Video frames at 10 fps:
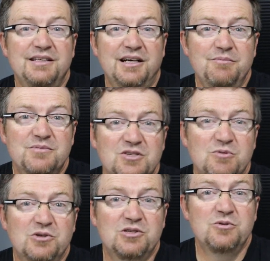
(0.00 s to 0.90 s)
Yeah, so
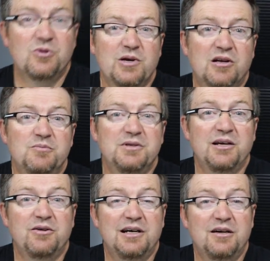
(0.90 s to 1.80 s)
we'll do a quick
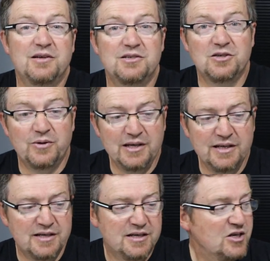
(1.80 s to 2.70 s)
update on how they're doing.
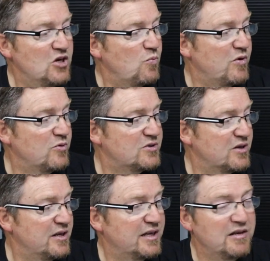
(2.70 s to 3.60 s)
We're also
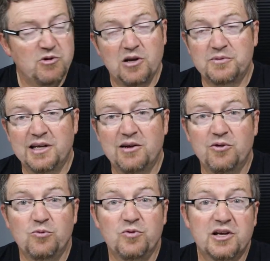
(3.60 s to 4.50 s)
going to give you an update
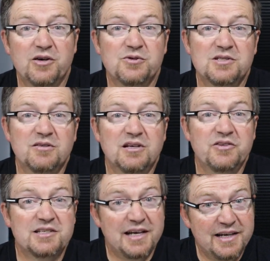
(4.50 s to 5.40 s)
on all the girls that are
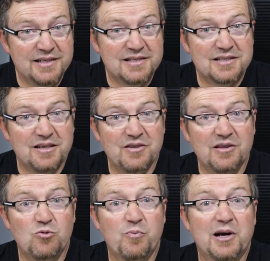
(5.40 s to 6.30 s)
giving us eggs. I think
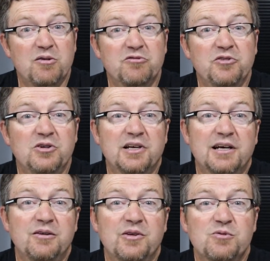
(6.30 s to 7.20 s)
they're all back on food
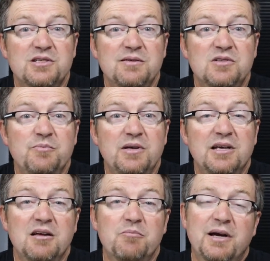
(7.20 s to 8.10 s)
now, and they all seem to be
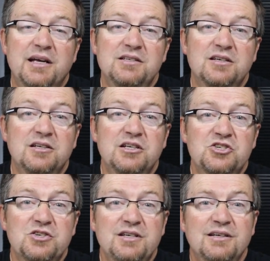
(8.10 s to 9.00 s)
getting back into
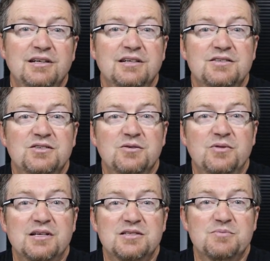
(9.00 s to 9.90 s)
condition. So
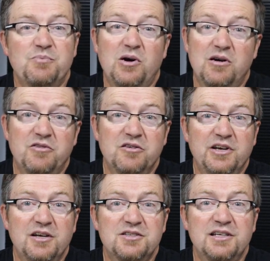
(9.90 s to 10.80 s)
that's part of our
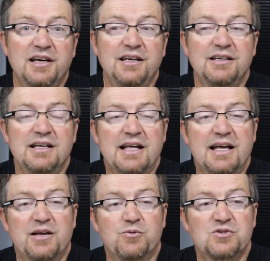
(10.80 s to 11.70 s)
video today.
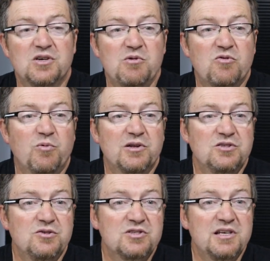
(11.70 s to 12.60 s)
And also we've got one or
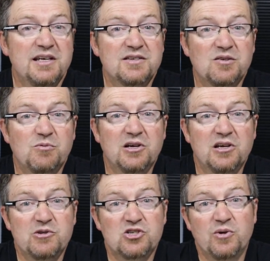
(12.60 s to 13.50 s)
two snakes that we're
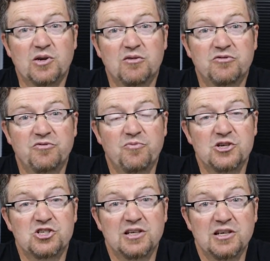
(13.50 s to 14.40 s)
going to be showing off
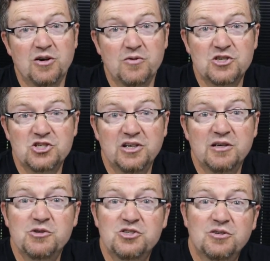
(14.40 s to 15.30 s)
which didn't go this
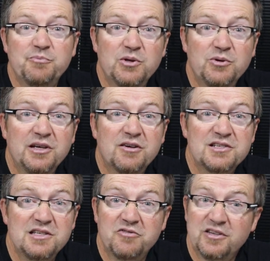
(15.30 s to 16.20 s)
year, which are building
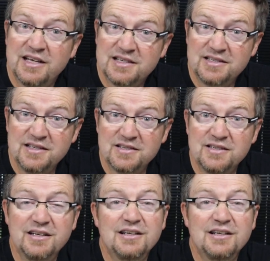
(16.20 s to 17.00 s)
nicely for next season.